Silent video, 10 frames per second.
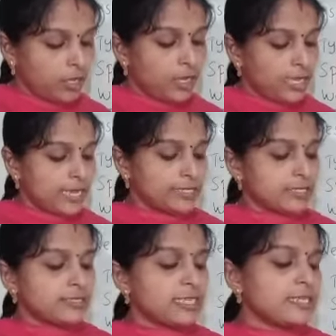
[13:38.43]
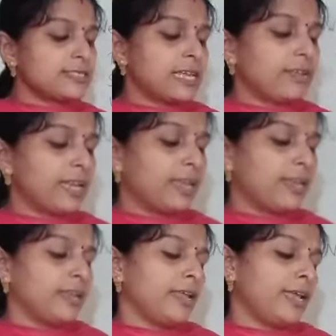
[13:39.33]
Yes, 6, 7
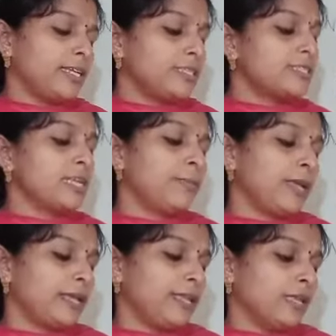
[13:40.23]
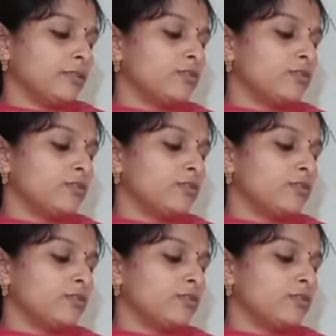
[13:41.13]
and 8 is remaining.